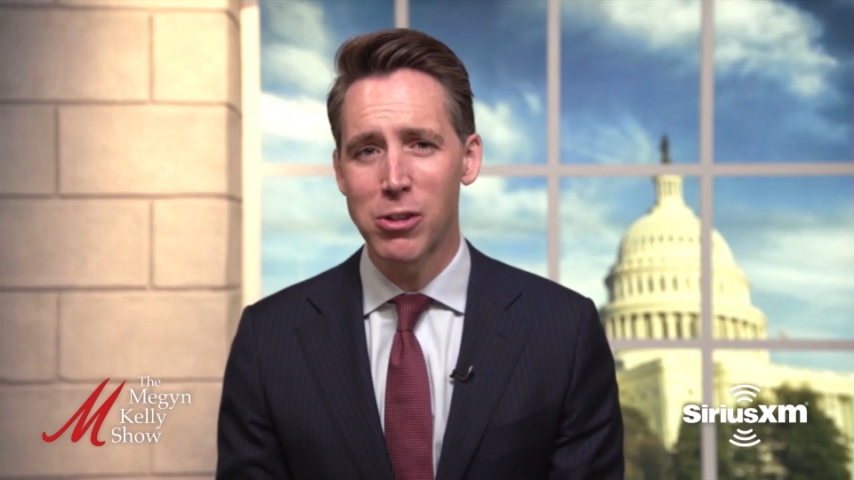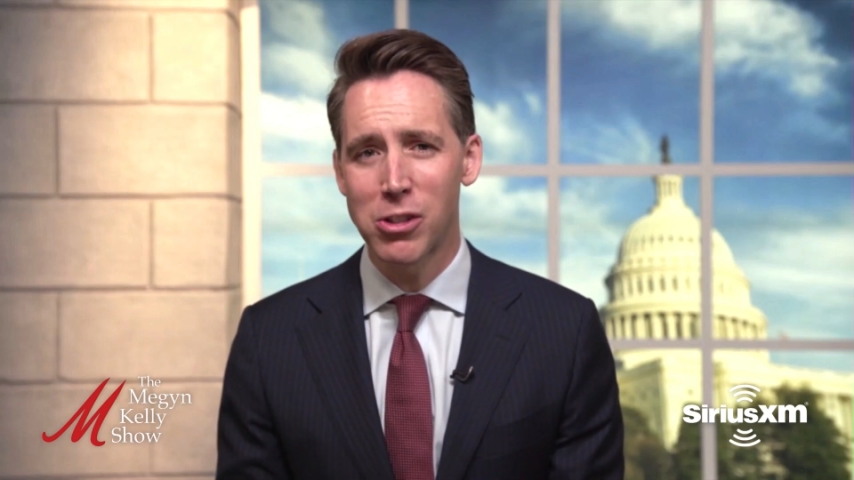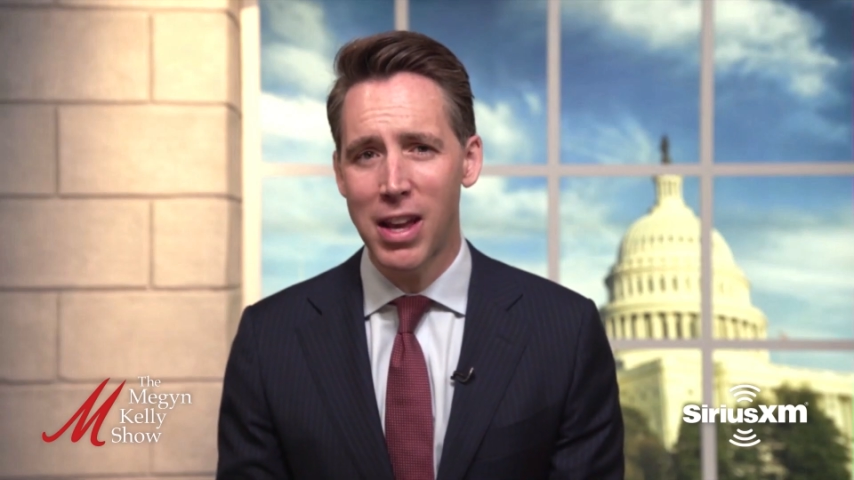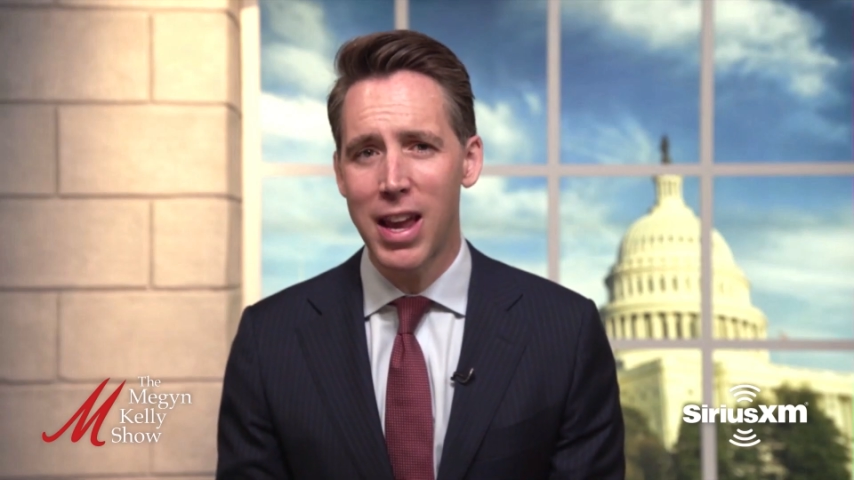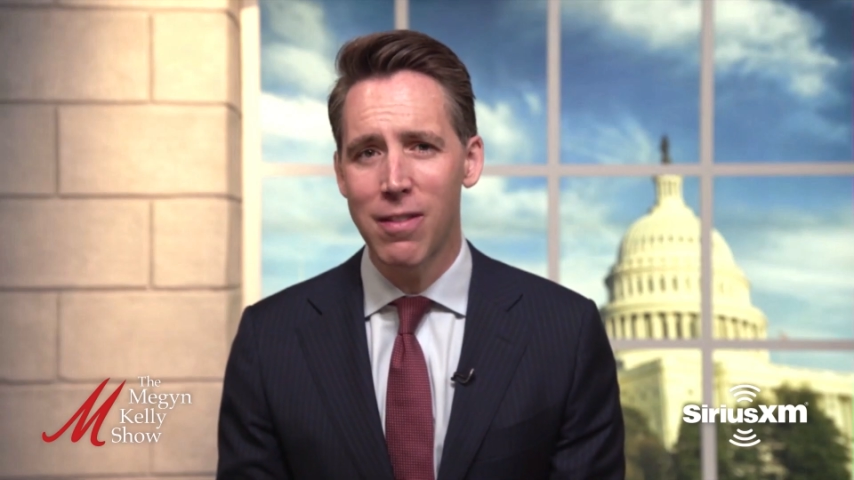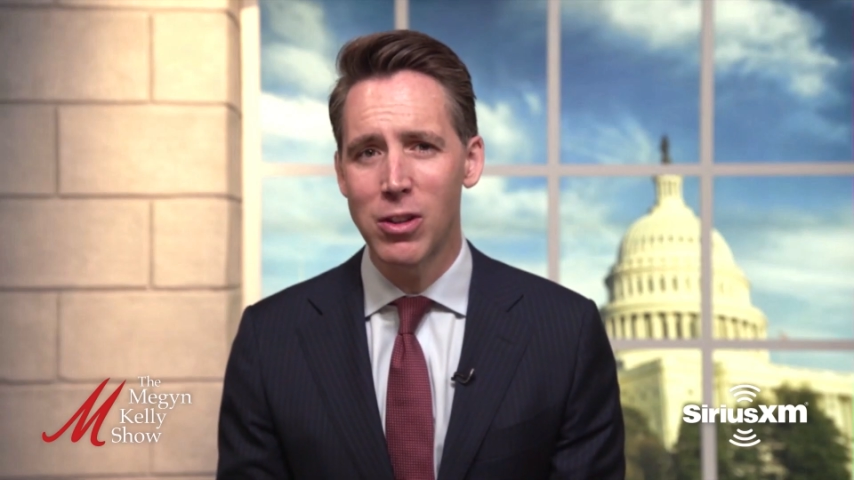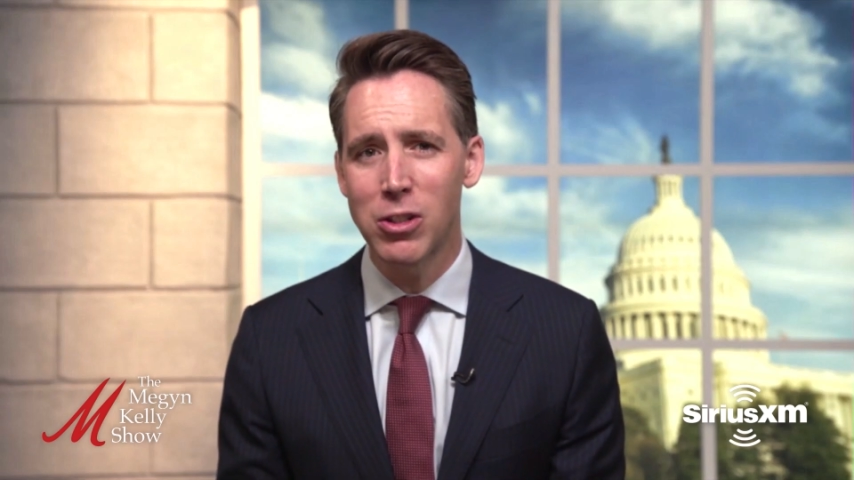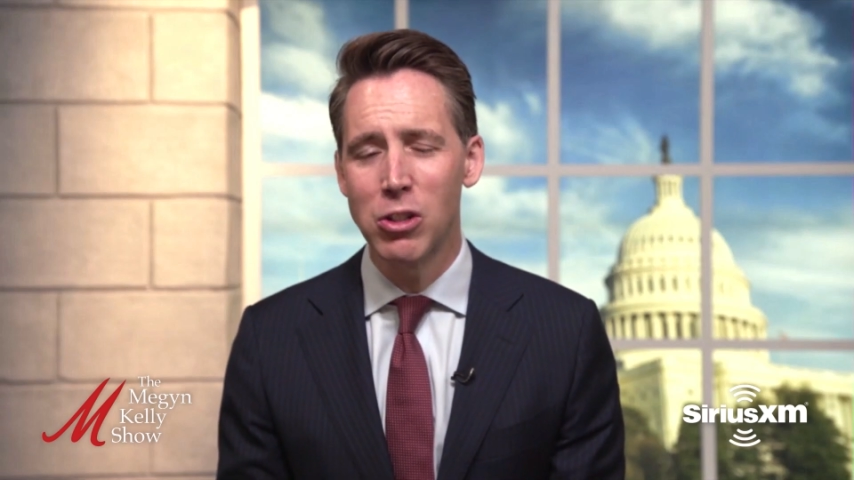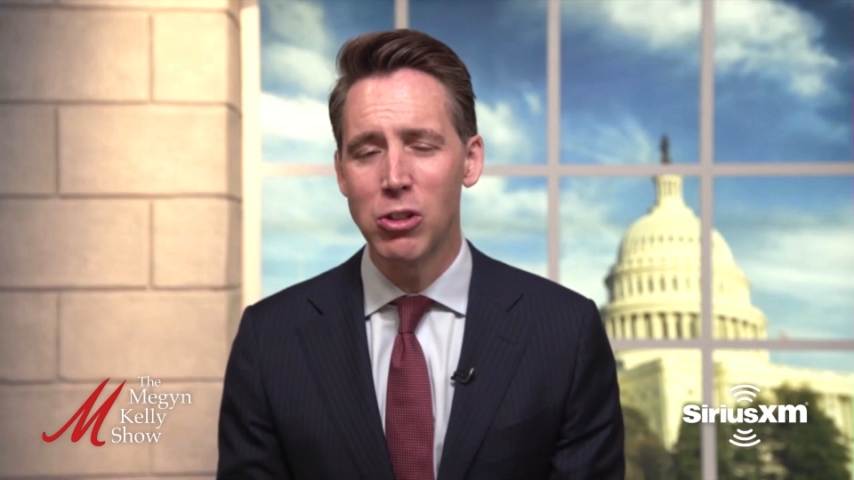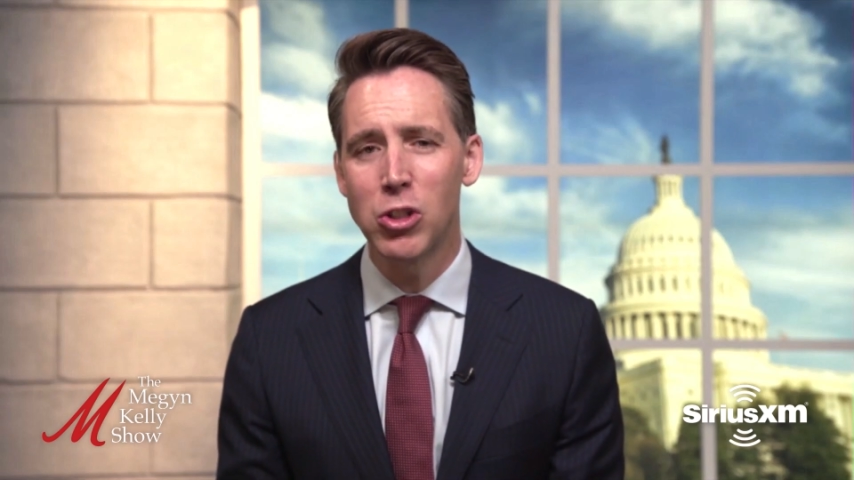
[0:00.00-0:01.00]
say in
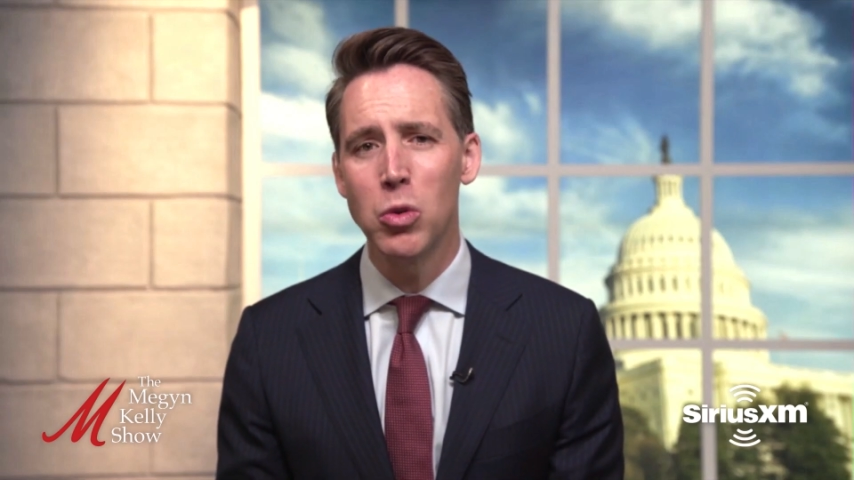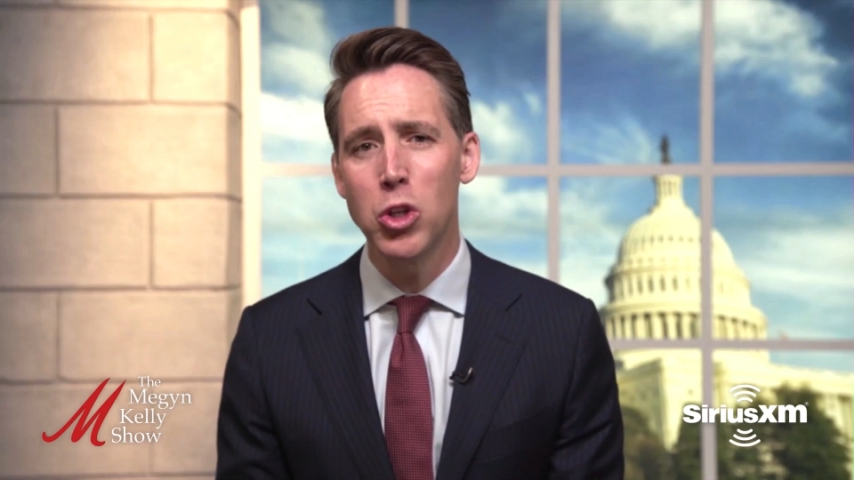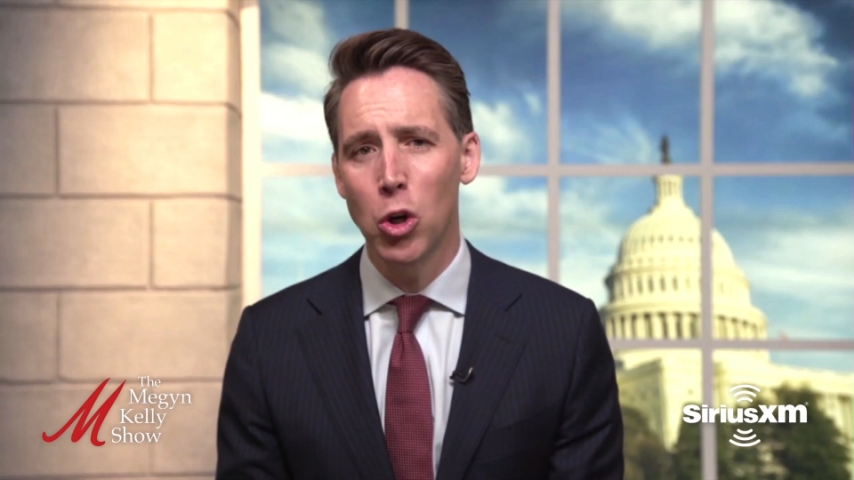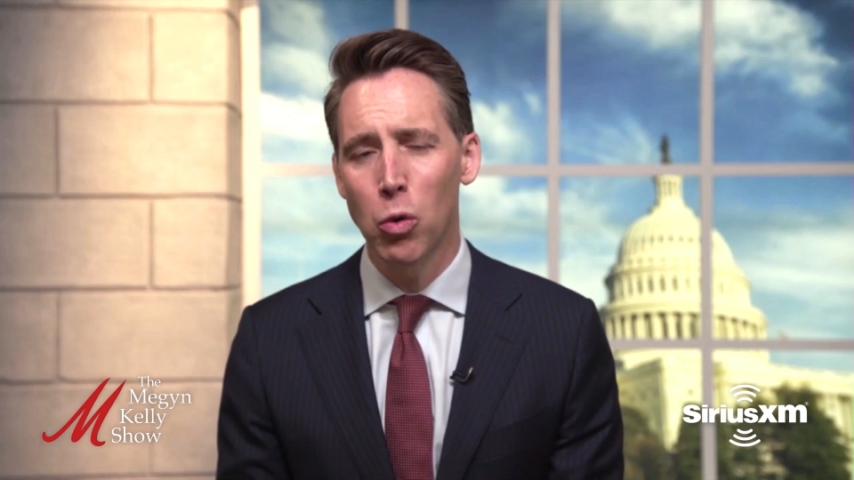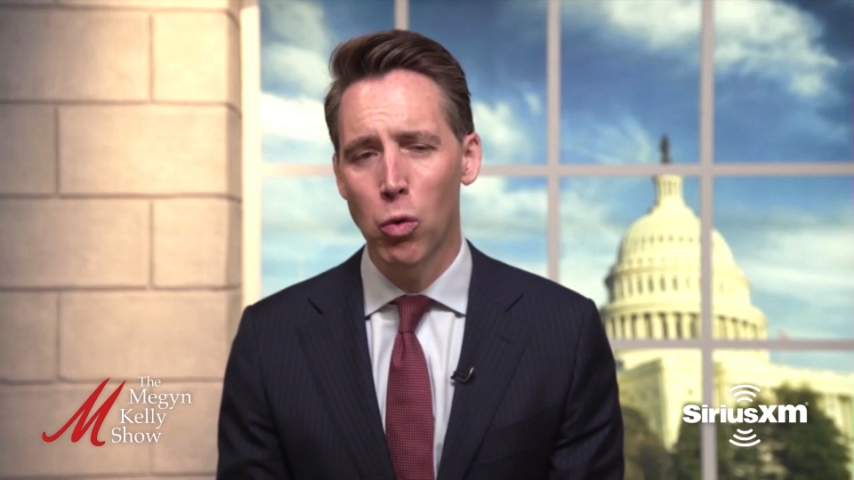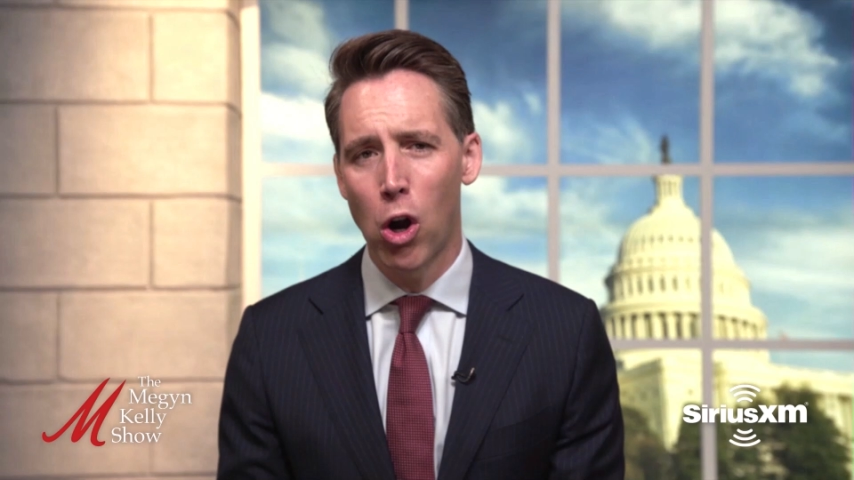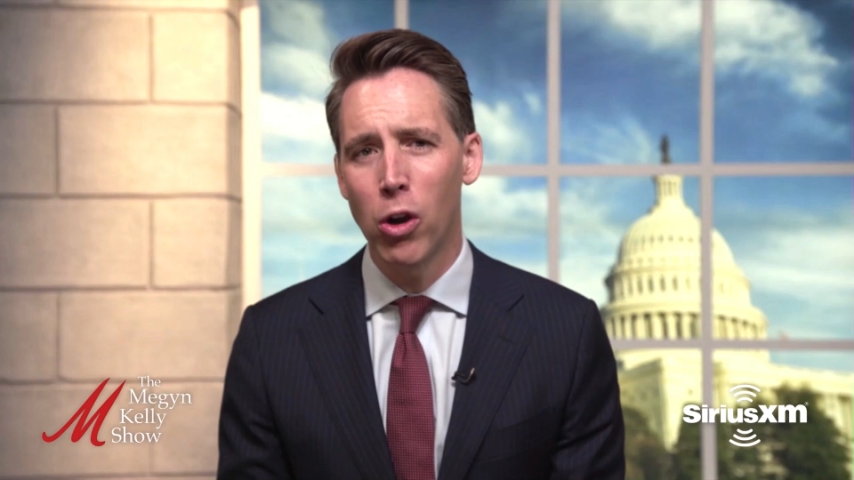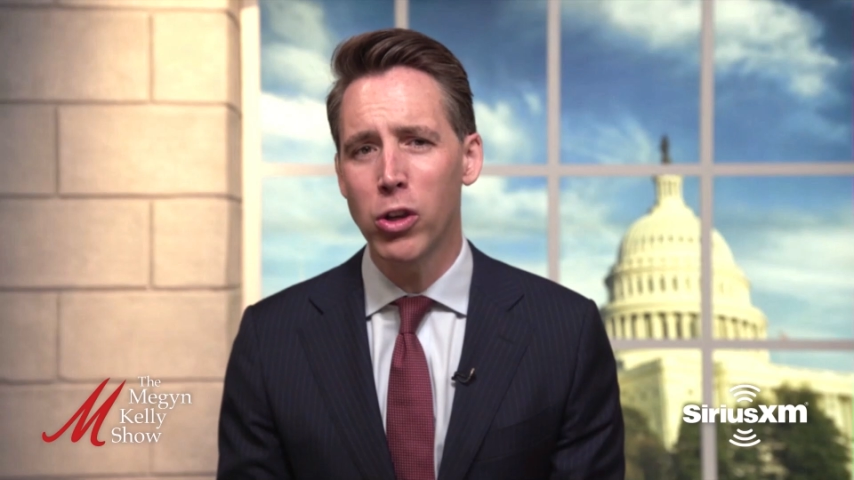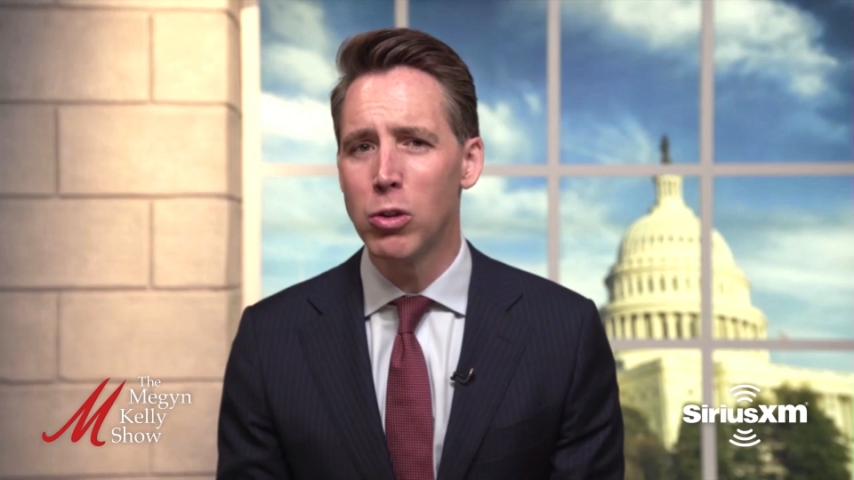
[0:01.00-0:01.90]
this issue, you're wrong.